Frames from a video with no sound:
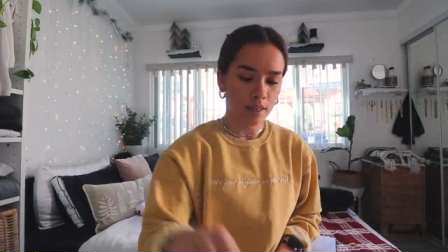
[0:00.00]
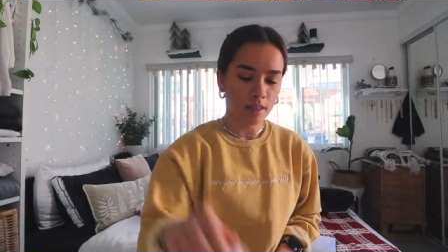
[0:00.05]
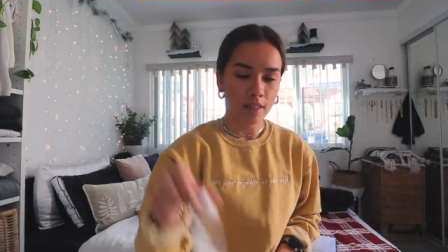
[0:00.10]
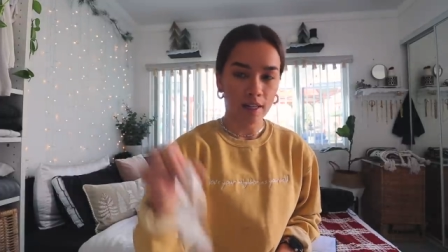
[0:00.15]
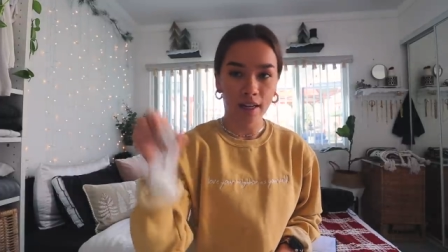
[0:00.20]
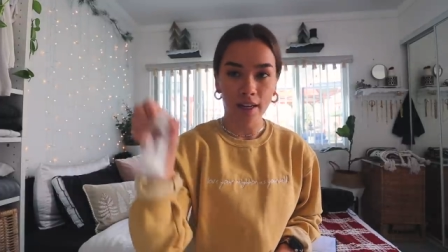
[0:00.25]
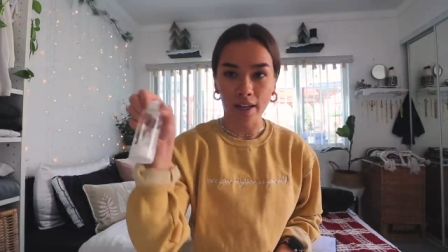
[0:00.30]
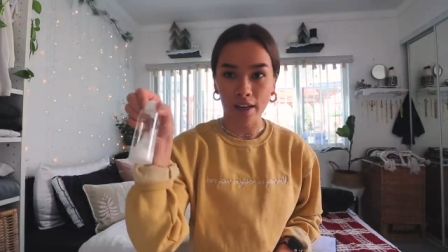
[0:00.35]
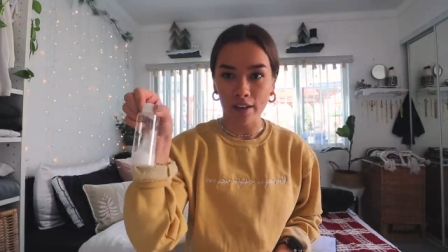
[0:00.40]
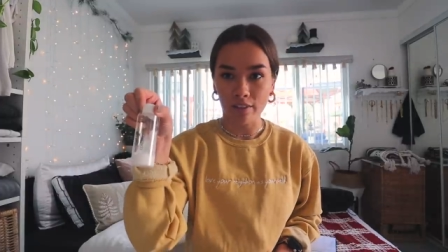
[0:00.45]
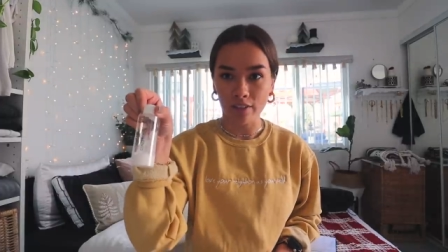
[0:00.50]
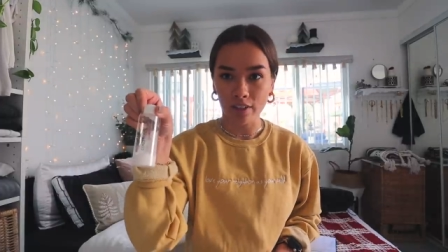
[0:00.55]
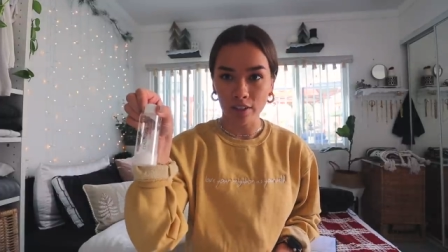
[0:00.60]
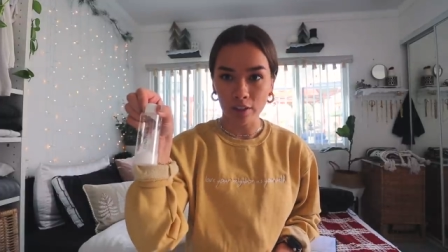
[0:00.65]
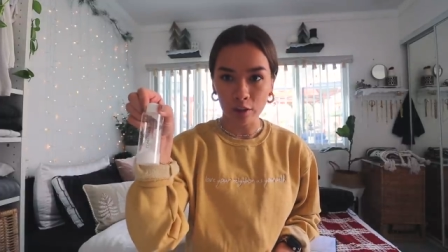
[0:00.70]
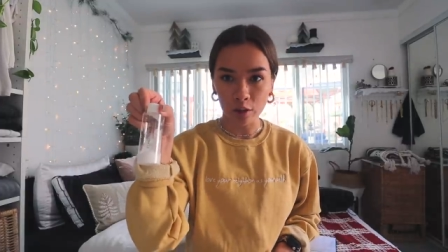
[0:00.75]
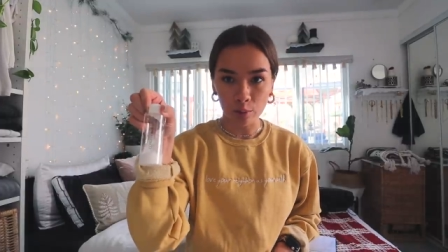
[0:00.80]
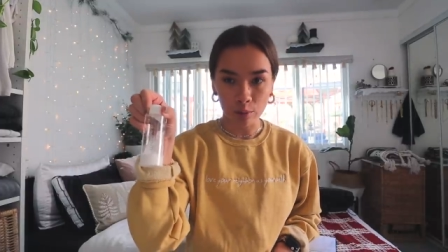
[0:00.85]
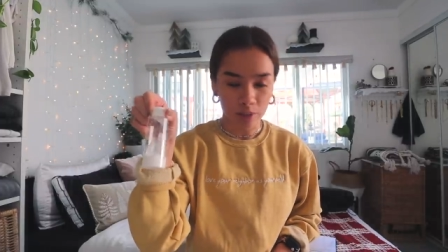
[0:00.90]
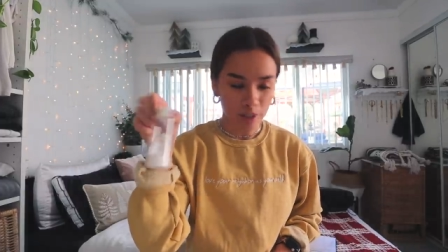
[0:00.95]
and then I have a
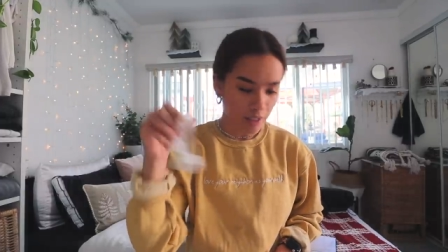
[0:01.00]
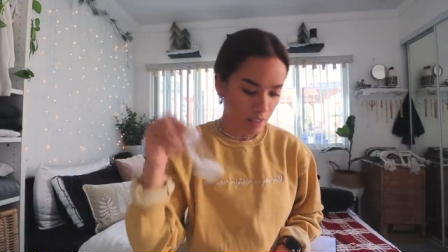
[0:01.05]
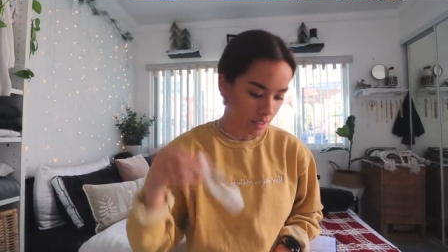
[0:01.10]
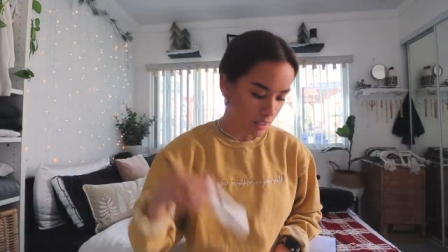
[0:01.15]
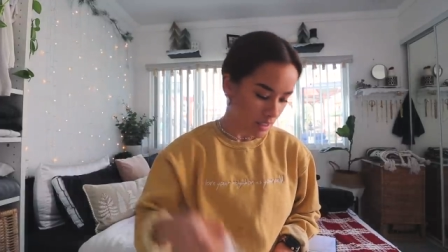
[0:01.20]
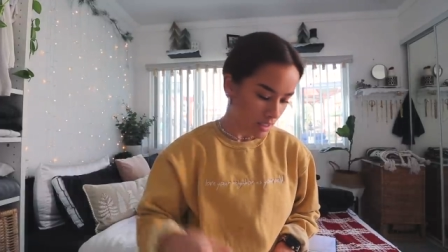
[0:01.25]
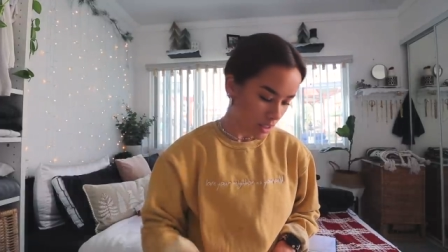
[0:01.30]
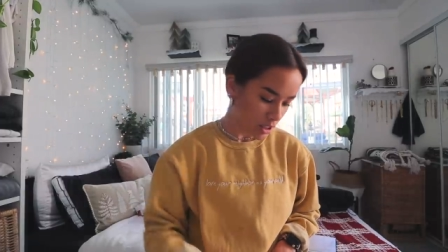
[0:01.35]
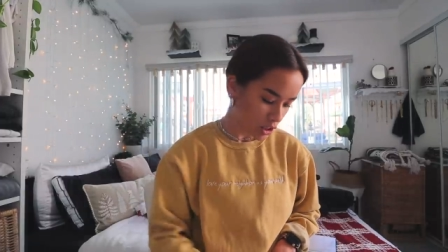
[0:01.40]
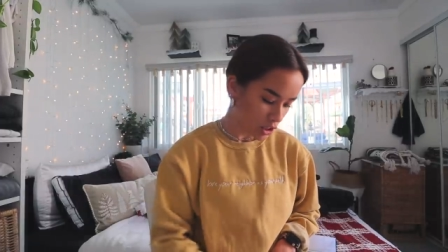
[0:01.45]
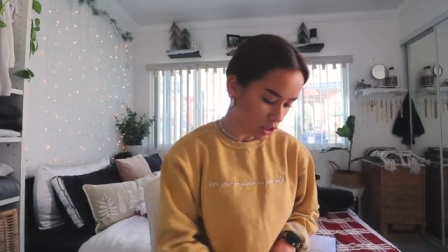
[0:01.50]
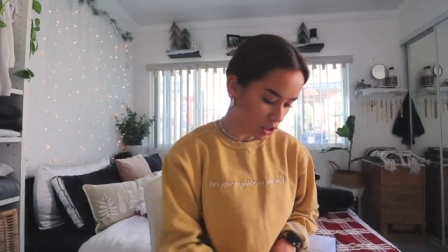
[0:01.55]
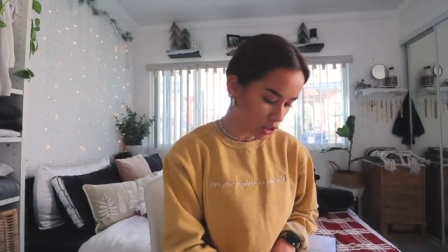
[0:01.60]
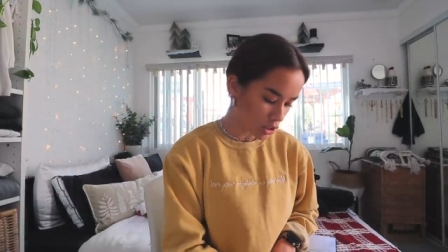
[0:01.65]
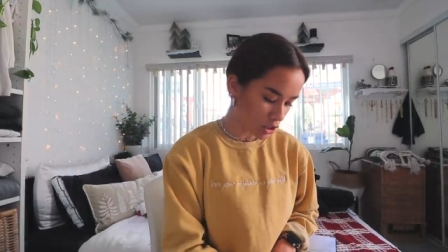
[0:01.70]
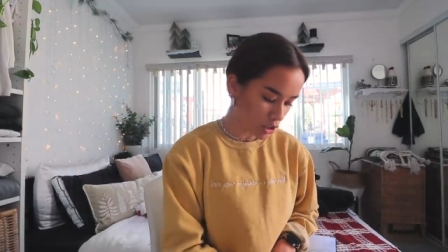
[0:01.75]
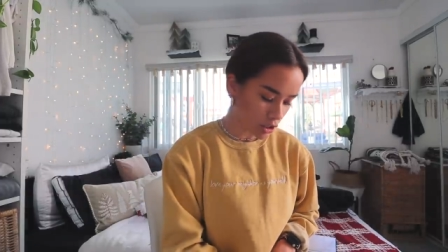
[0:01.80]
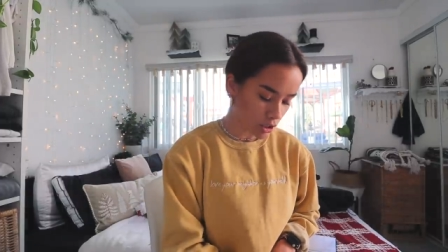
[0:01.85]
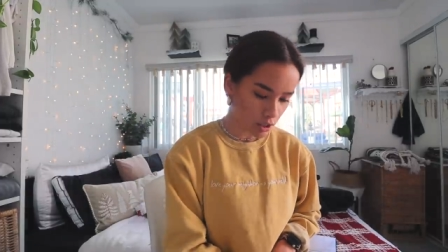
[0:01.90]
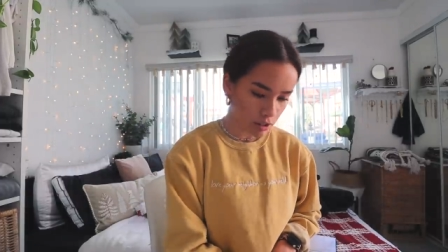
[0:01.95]
little bit of
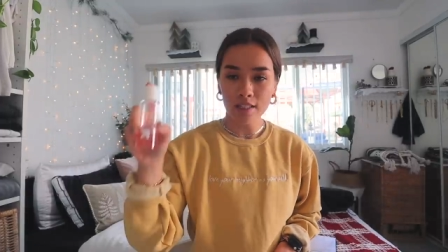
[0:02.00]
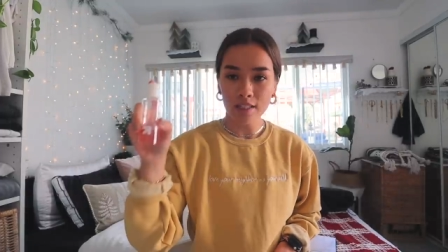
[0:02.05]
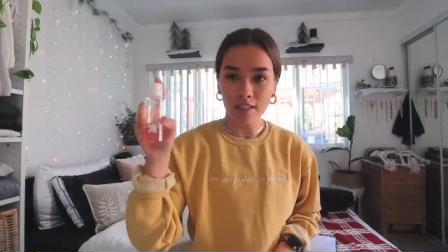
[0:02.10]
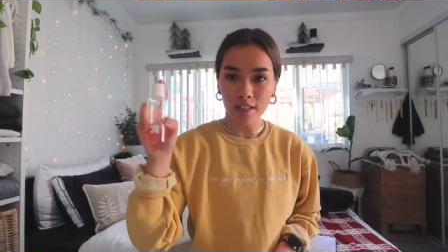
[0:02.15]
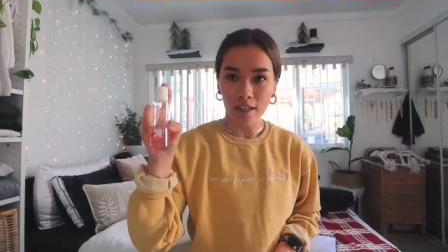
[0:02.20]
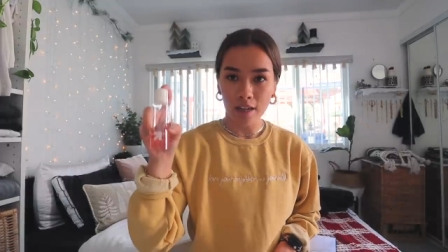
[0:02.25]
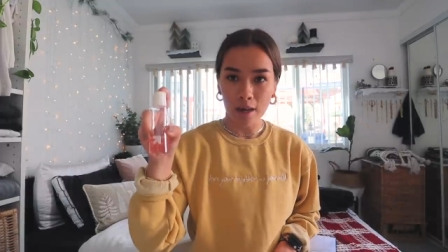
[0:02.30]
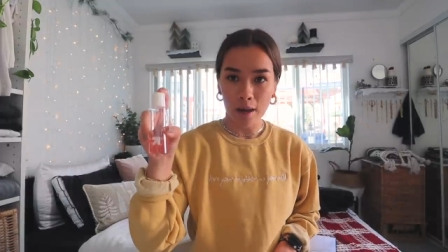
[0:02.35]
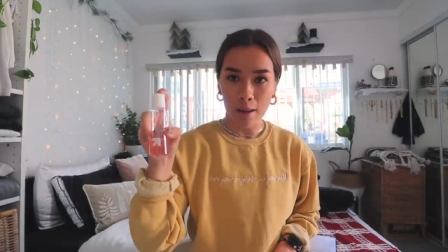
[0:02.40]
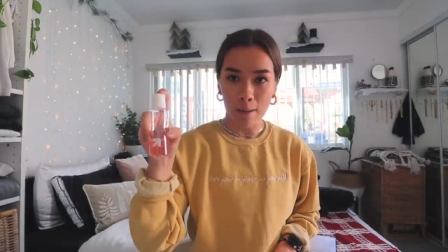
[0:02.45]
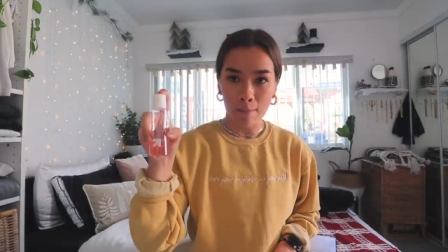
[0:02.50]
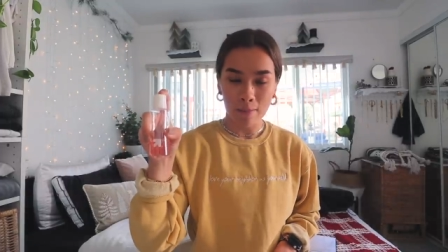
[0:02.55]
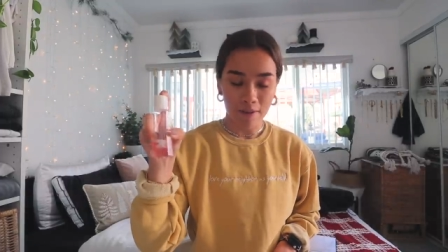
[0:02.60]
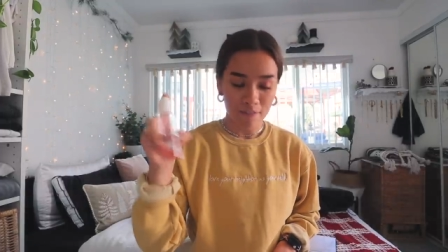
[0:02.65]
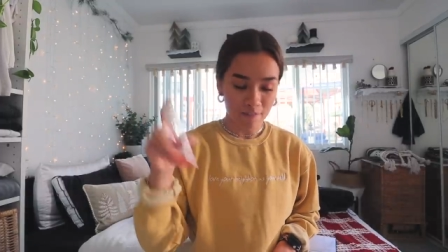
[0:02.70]
conditioner, some